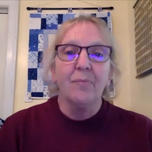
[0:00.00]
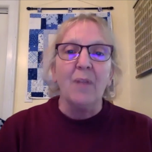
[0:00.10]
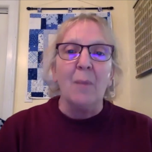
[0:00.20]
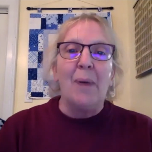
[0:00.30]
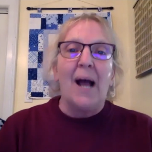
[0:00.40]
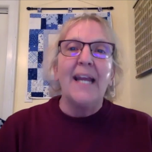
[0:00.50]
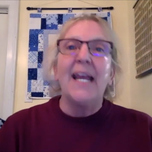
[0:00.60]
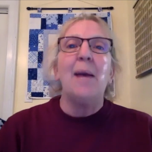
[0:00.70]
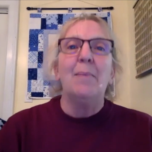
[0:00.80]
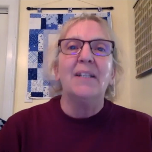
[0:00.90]
by
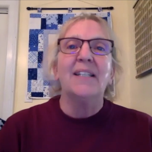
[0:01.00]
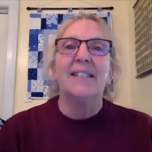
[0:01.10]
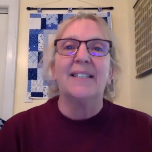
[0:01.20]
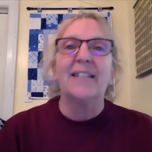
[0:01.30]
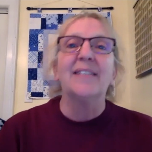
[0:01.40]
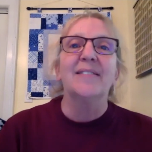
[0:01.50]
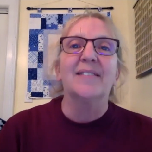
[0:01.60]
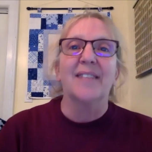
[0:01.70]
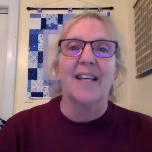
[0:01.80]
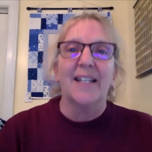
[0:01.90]
Emily
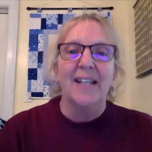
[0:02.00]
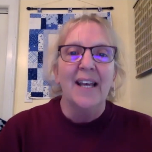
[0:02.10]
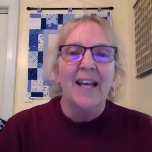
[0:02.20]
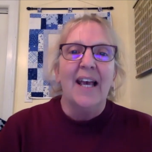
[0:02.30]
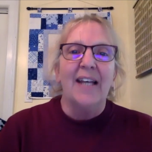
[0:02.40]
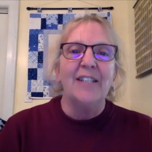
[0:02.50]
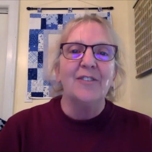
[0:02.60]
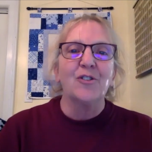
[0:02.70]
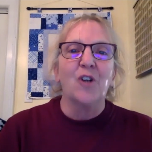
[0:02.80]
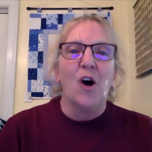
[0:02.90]
Dickinson, and
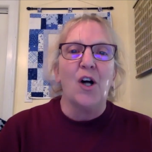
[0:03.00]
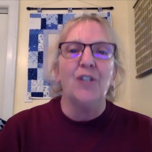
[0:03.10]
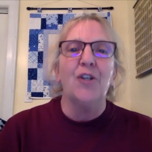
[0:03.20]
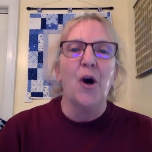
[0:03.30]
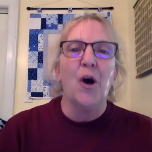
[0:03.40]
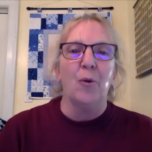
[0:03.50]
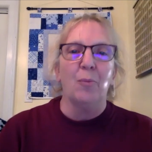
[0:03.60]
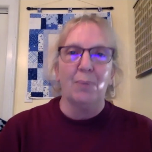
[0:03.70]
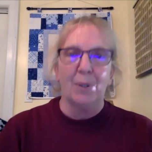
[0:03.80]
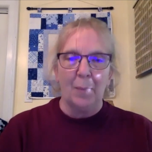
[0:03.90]
it's called
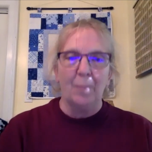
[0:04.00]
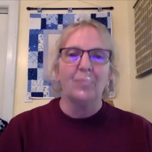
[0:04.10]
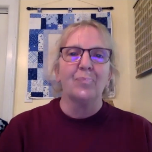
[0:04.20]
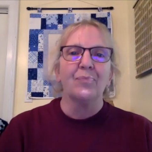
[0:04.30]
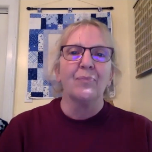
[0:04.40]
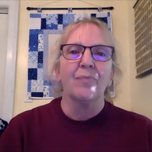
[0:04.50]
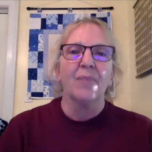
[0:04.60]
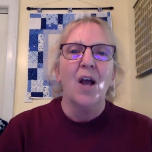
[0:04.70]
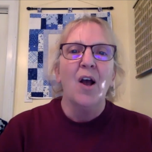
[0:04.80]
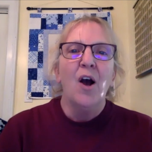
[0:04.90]
Hope.
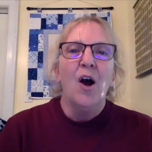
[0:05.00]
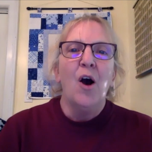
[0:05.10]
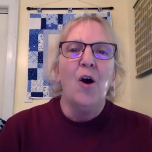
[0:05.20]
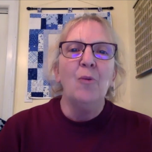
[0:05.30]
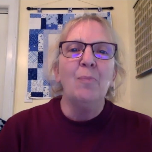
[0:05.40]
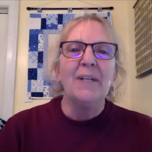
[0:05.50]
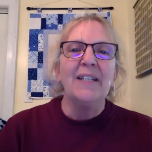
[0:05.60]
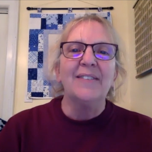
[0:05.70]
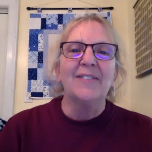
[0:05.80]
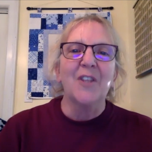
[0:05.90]
Hope
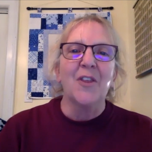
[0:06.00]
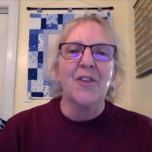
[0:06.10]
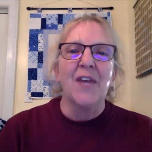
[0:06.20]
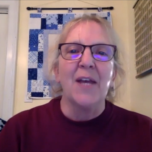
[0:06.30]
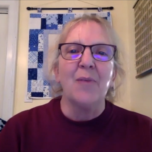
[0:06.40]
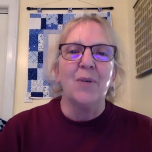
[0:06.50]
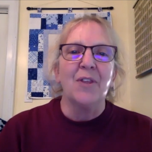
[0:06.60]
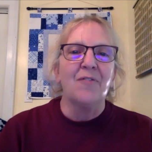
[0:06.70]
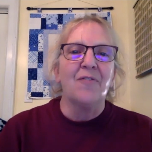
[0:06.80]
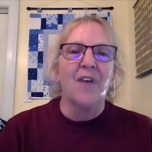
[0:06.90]
is the thing
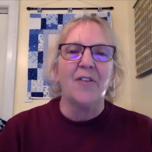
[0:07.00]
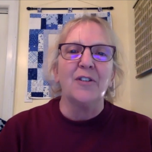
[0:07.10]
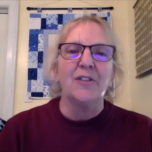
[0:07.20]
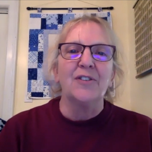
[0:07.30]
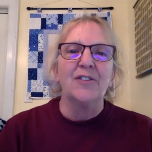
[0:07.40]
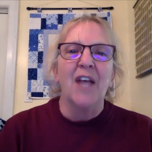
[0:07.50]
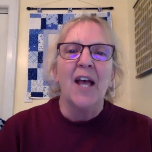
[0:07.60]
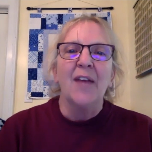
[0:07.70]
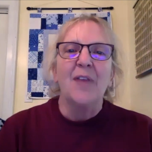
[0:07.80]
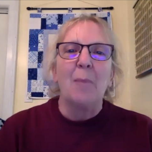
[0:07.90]
with feathers
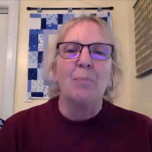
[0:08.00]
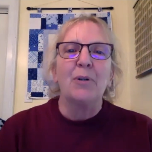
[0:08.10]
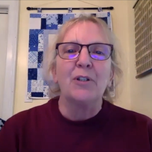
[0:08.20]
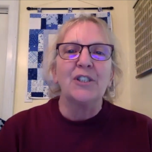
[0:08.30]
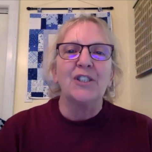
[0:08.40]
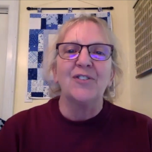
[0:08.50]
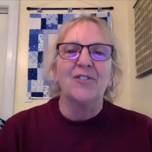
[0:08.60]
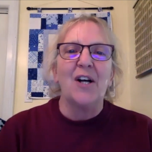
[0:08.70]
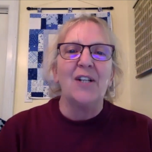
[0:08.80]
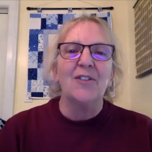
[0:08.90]
that perches
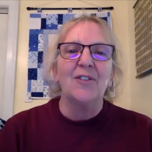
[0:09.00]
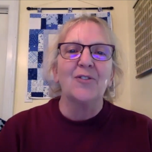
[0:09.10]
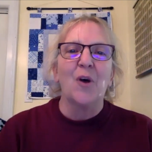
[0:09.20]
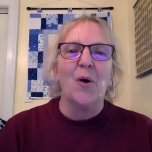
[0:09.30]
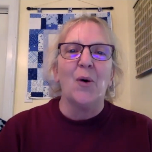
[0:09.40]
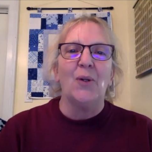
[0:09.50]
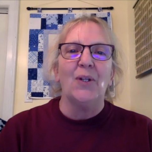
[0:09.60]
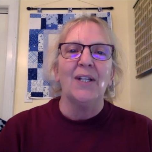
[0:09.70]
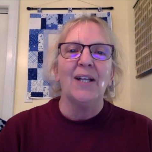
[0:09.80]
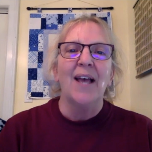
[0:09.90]
on the
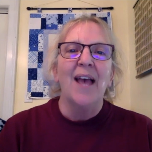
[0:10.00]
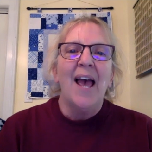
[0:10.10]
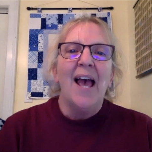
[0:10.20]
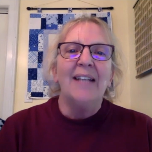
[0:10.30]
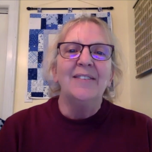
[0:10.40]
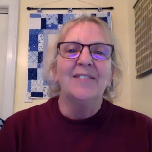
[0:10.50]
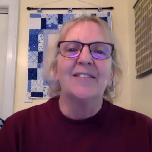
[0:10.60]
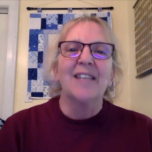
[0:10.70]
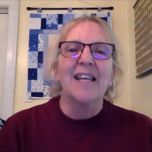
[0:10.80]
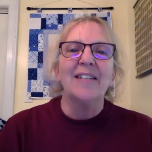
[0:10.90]
soul and
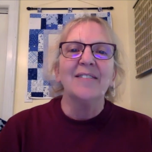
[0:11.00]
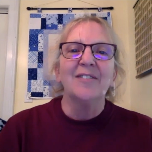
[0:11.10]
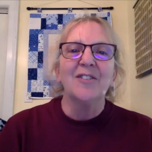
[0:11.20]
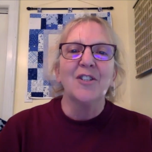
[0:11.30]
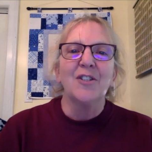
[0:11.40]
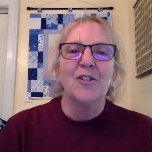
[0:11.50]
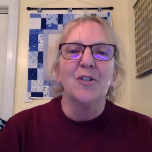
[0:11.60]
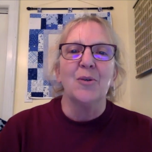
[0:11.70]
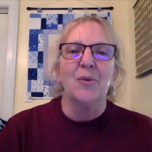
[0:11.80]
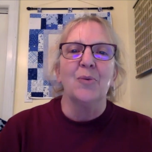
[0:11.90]
sings the
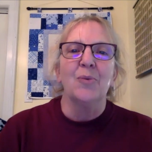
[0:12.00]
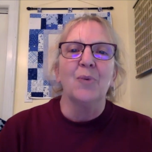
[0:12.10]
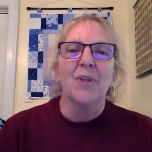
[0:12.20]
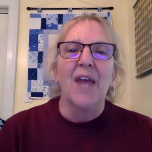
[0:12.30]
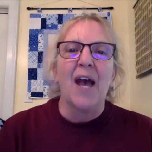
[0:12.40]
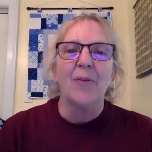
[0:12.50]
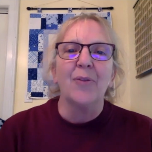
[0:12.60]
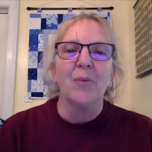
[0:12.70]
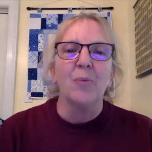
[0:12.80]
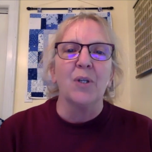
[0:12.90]
tune without
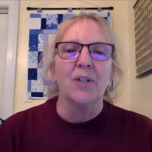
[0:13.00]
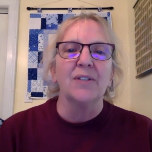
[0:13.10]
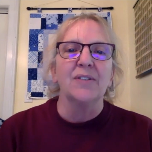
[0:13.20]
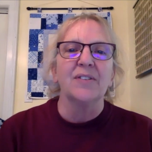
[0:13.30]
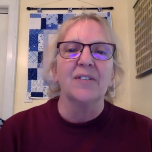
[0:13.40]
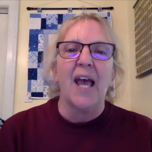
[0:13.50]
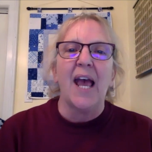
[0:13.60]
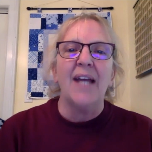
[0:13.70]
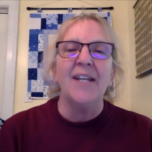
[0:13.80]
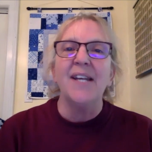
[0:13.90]
the words
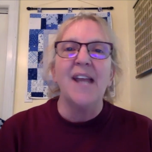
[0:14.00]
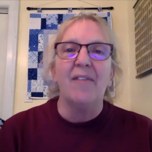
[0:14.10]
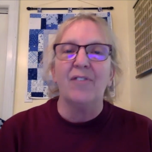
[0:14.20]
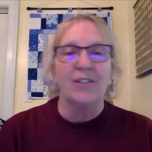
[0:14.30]
and never